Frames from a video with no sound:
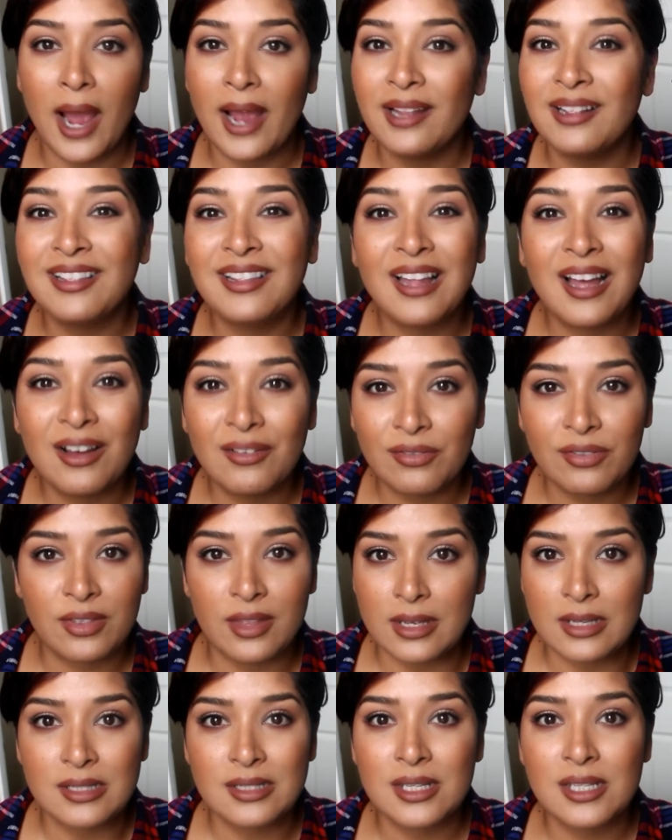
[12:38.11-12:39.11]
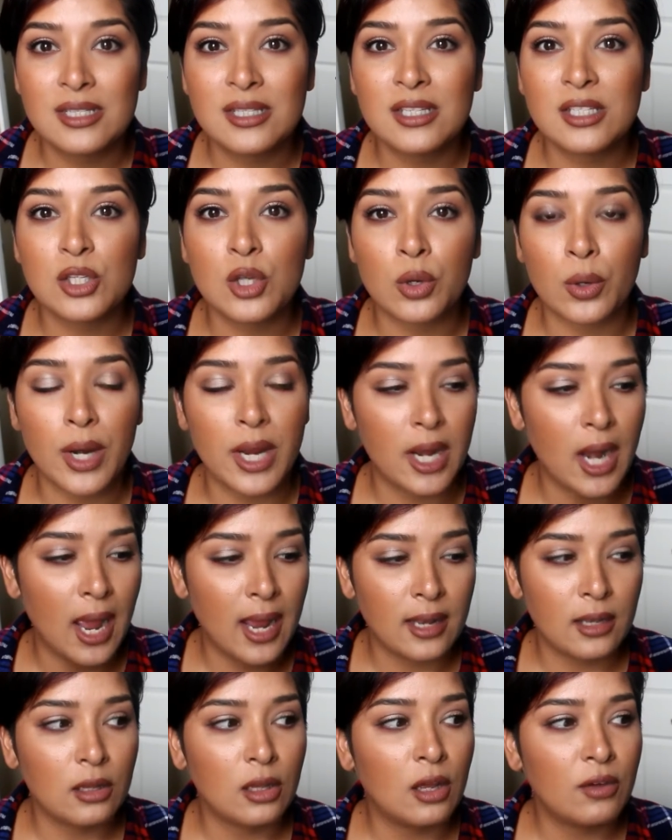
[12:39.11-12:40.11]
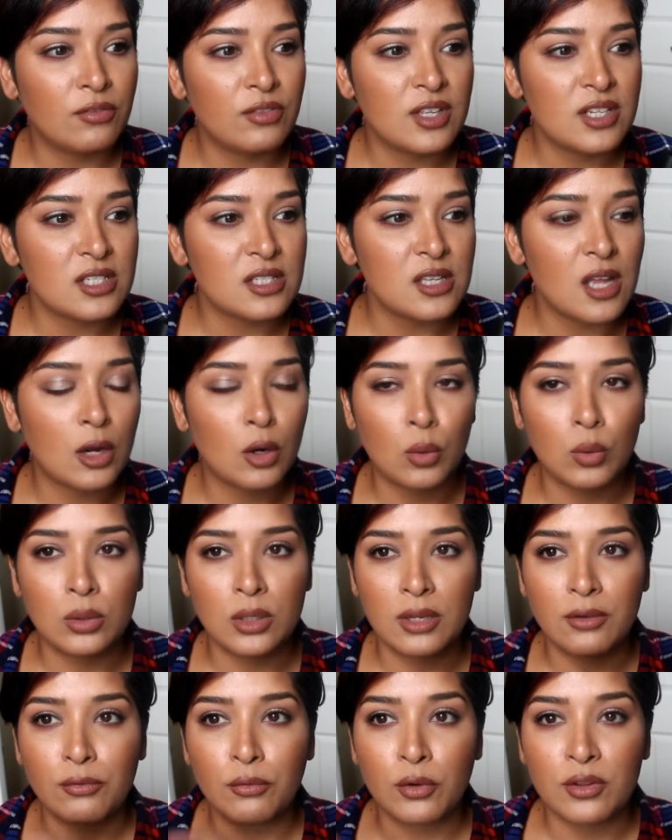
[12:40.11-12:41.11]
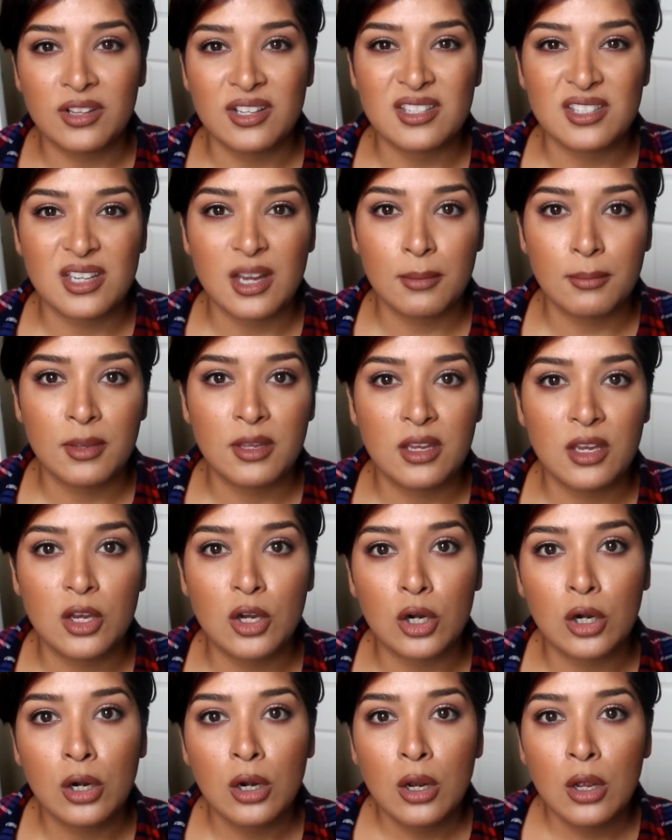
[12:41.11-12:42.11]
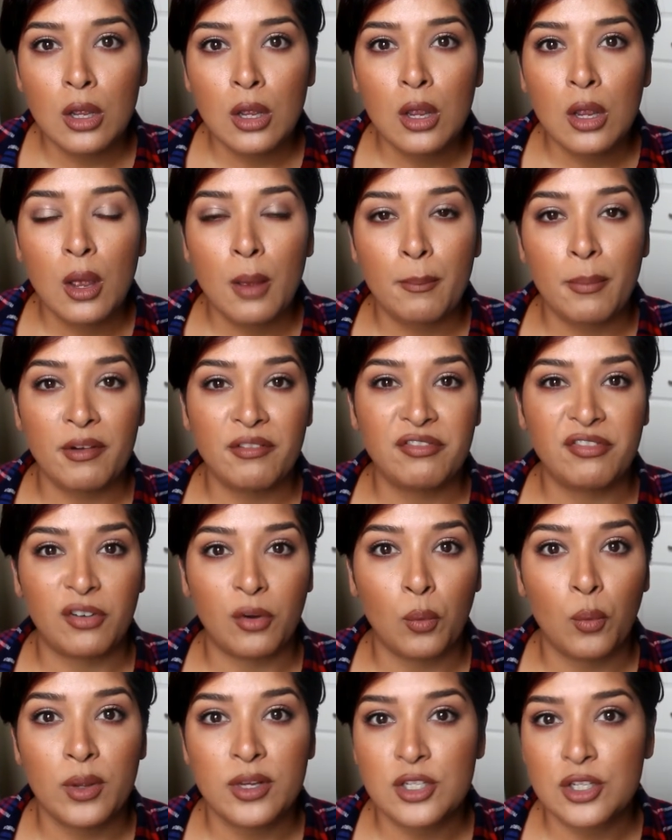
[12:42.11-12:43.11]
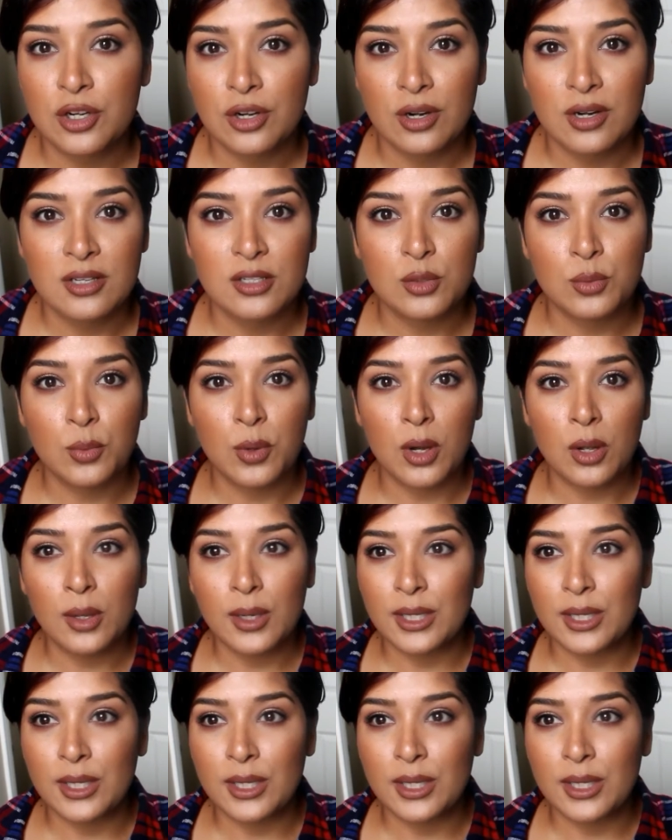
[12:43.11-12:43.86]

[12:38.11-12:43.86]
I love this. This is great. I love this not only for this time of year, but for winter as well.